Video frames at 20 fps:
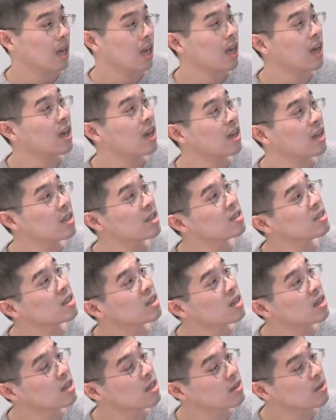And
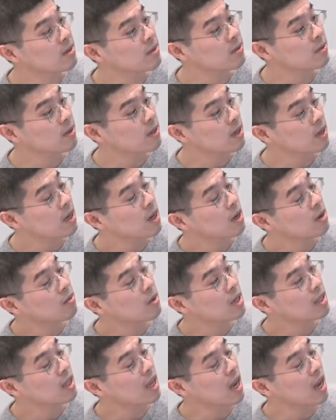uh, what